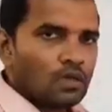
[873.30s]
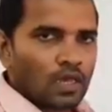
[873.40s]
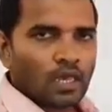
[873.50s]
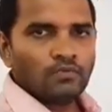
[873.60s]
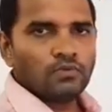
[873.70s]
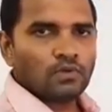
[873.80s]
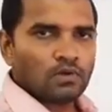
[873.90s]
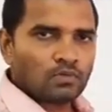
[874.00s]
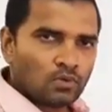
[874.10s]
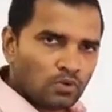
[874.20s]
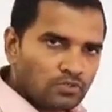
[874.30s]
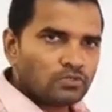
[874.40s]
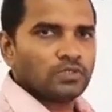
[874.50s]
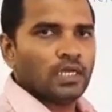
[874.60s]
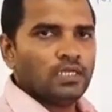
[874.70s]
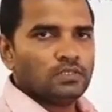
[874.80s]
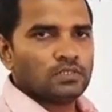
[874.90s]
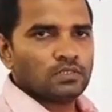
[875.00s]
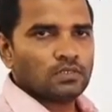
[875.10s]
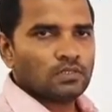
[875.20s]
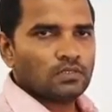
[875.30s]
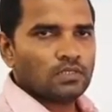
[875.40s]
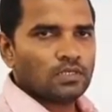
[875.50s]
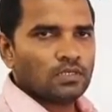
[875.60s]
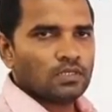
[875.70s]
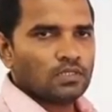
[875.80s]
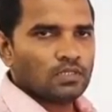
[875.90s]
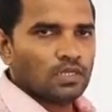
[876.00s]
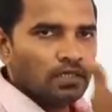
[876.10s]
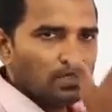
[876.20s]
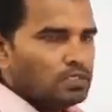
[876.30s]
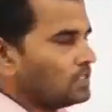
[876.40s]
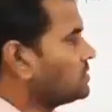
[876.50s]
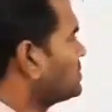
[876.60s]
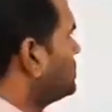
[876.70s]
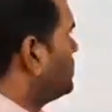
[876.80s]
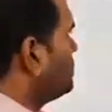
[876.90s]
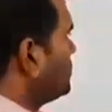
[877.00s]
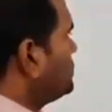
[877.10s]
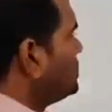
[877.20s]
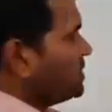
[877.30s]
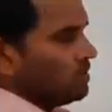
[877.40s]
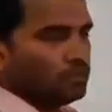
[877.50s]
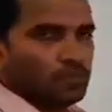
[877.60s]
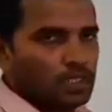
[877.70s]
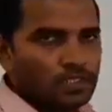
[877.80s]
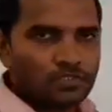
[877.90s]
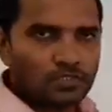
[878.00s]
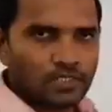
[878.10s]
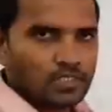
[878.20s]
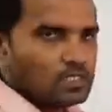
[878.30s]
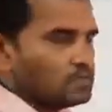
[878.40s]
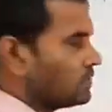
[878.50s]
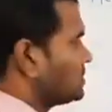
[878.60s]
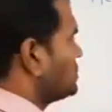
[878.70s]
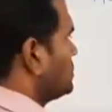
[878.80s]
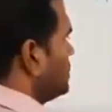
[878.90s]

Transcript: I'm going to write the digits, the position of each digit first.